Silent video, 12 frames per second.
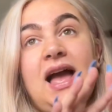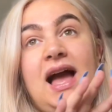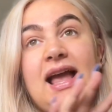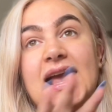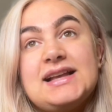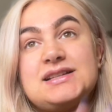
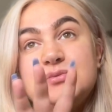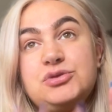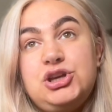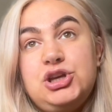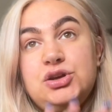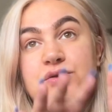and get some
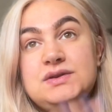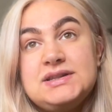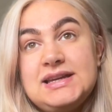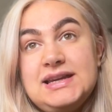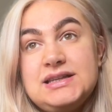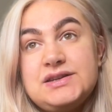cute
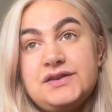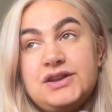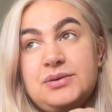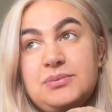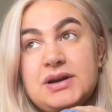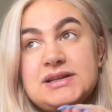seats for
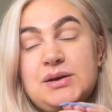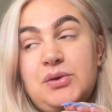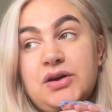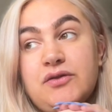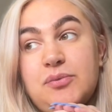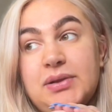them because I
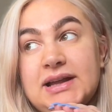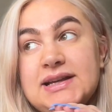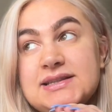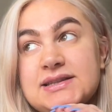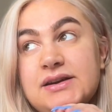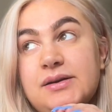wanna
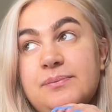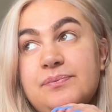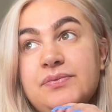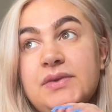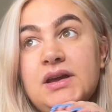replace them.